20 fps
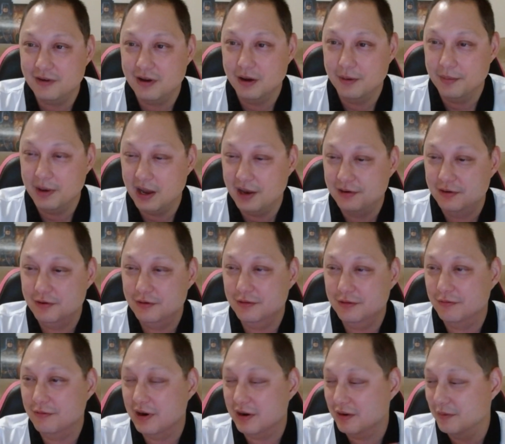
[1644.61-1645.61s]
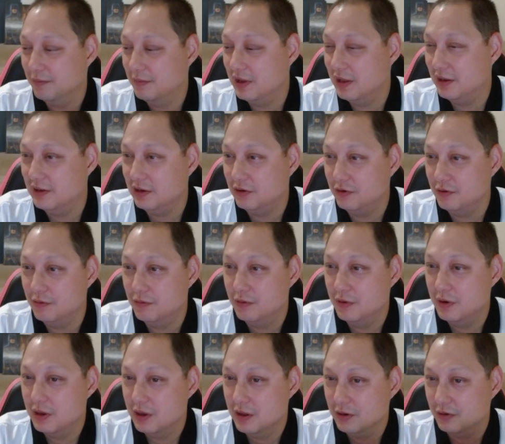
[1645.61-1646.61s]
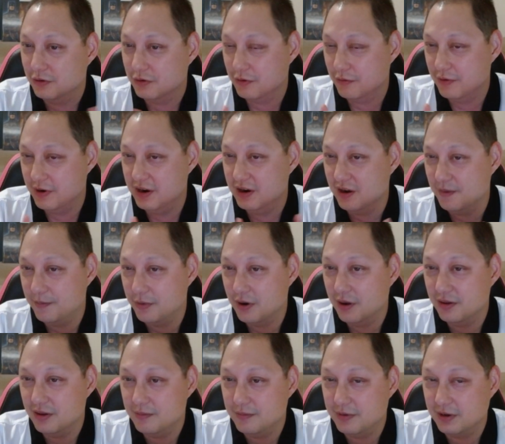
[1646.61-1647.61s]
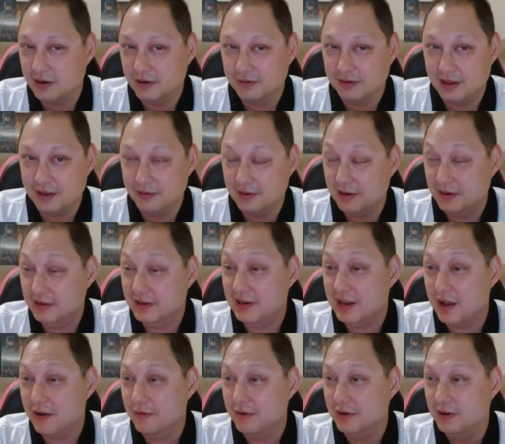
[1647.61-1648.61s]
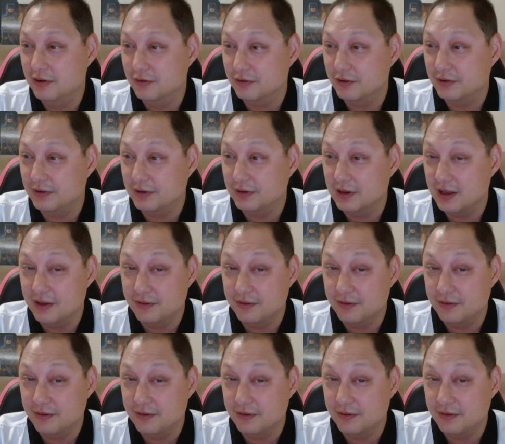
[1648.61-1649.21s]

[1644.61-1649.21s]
I do recommend that you to read up on them, because they did have an interesting life.